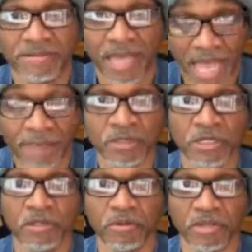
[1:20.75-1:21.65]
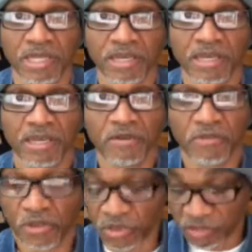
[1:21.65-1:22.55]
Absolutely. For
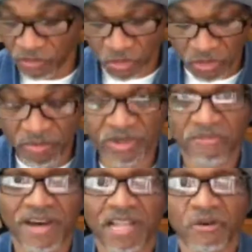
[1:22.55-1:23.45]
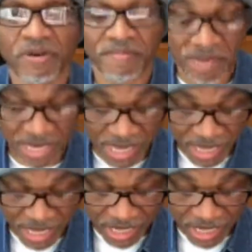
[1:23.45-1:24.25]
those of you who have been following me,